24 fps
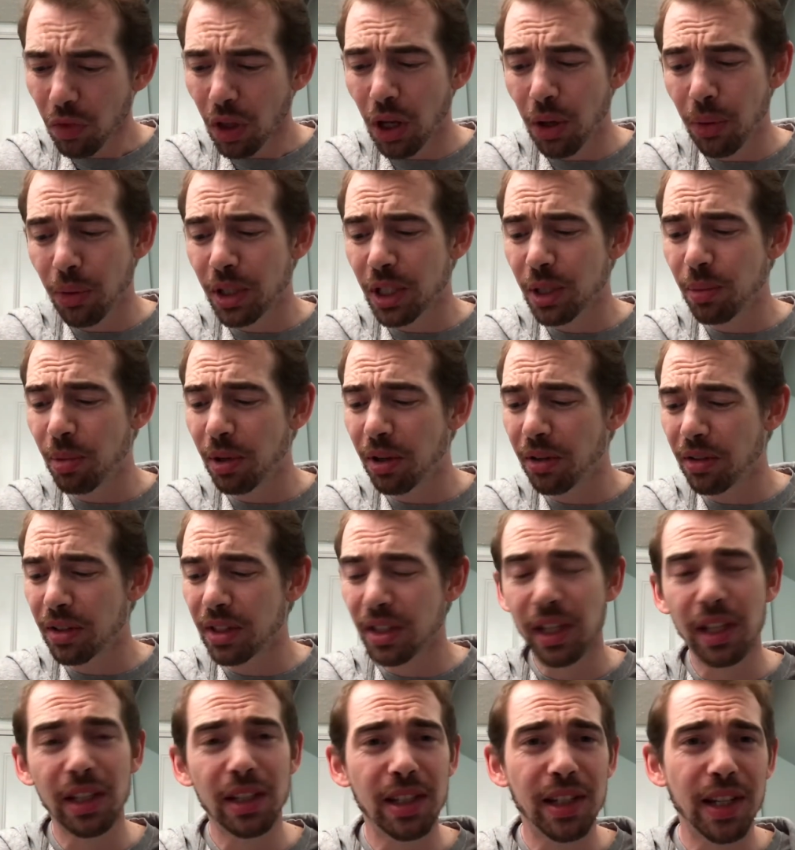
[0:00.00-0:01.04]
who
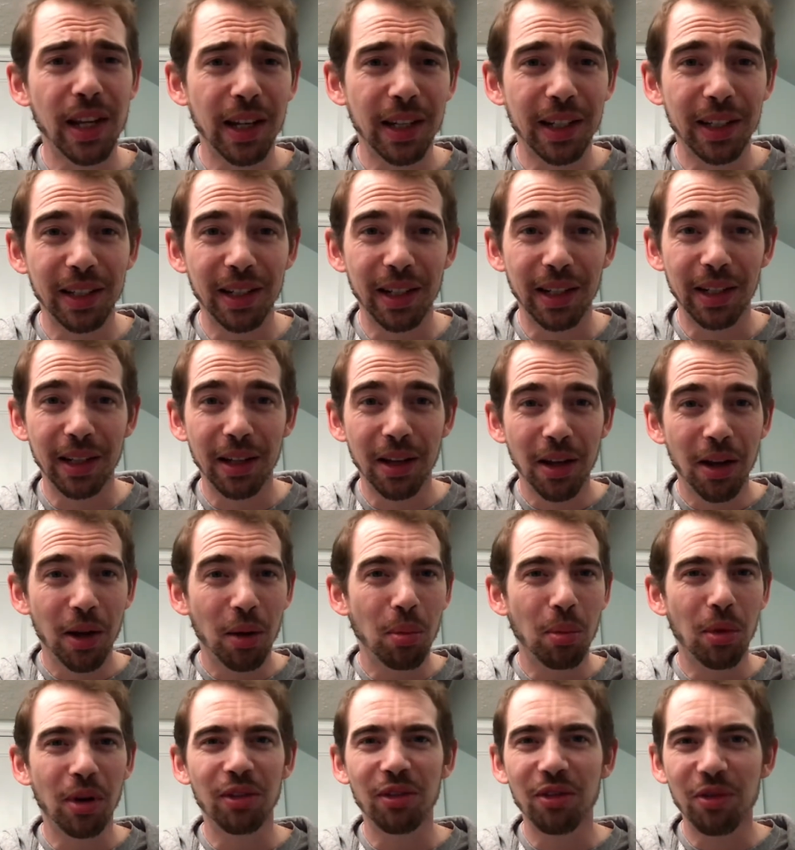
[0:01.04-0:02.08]
experience this daily,
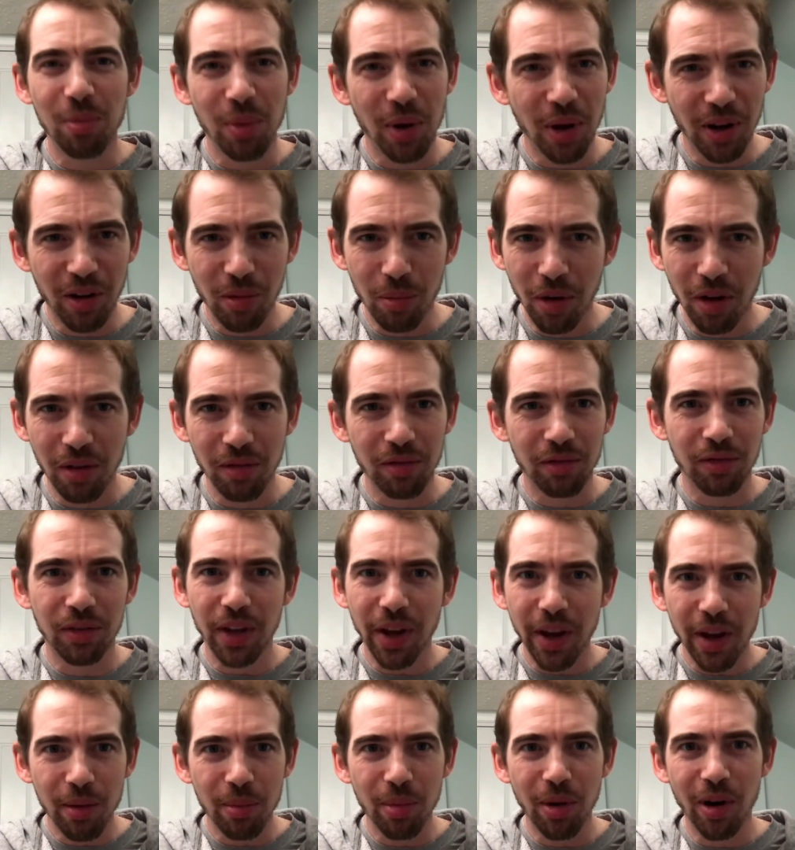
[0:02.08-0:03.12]
month by month,
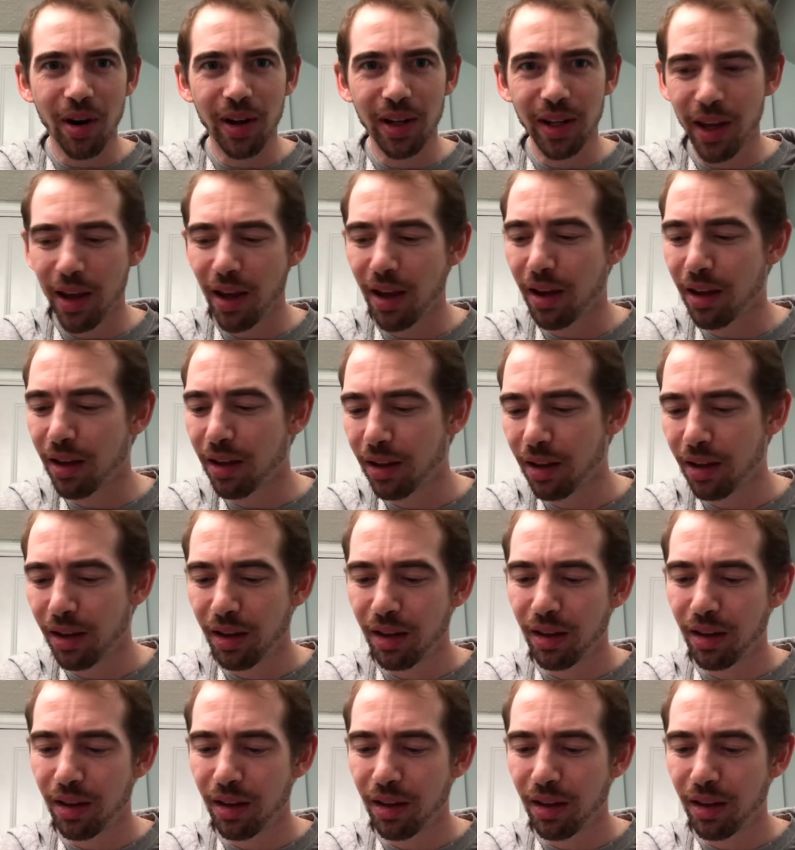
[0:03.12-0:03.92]
year by year.